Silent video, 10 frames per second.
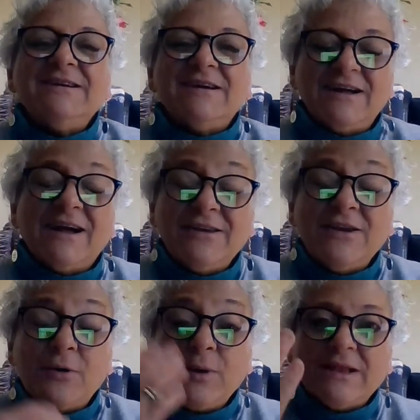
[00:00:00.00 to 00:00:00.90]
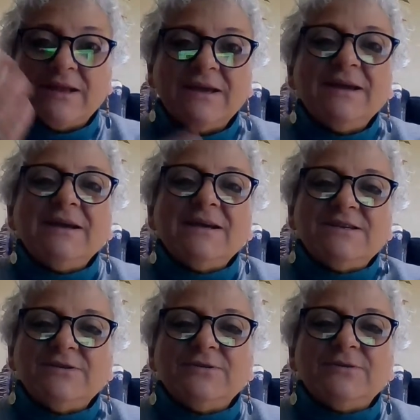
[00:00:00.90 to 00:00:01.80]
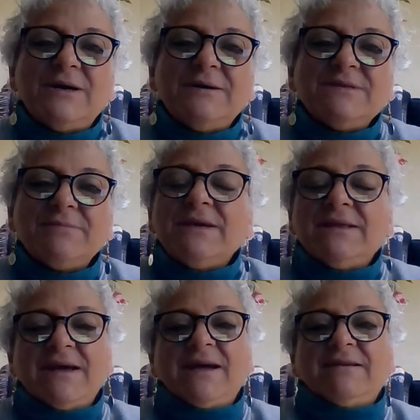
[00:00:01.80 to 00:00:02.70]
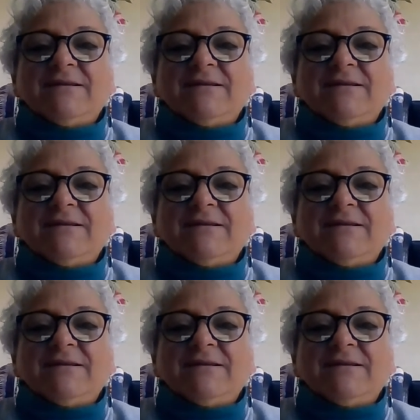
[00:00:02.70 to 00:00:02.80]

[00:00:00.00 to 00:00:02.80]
unknowingly to something that